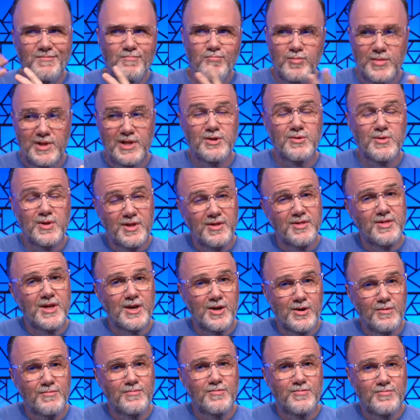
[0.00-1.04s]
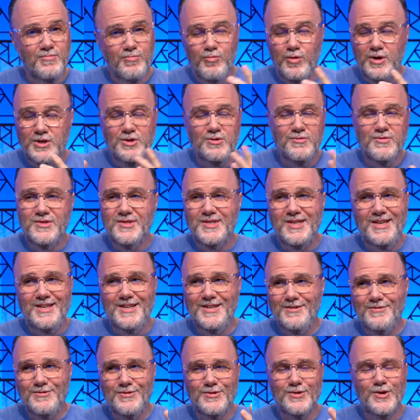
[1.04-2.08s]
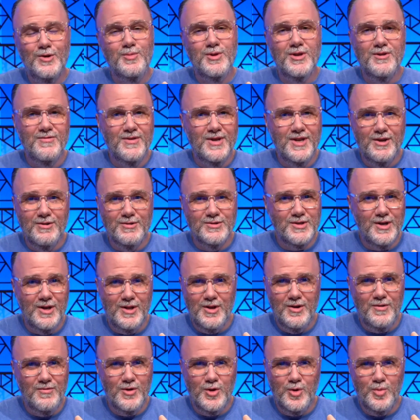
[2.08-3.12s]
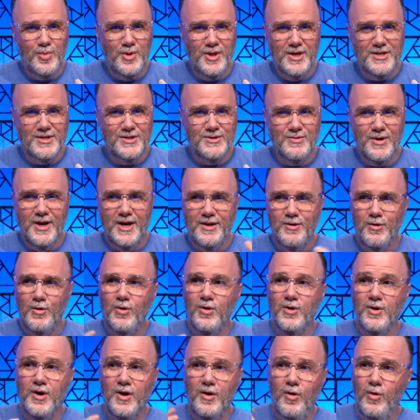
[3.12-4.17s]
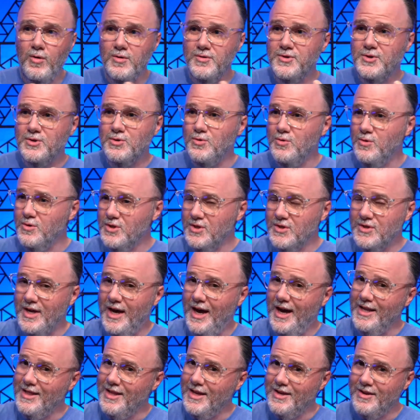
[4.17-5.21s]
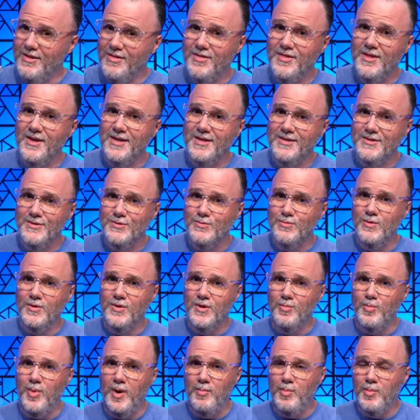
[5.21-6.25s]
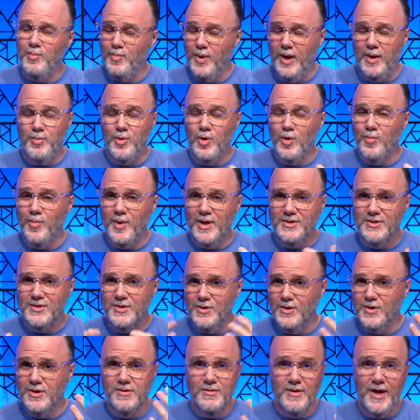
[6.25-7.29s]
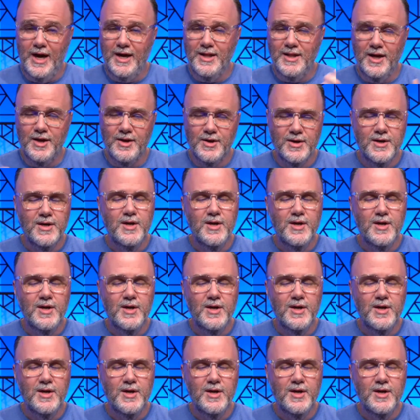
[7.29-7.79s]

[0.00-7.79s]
literally think of what you've seen in so many videos all over the place, right? Or old school, just highlighting things with a paper and pencil and highlighter.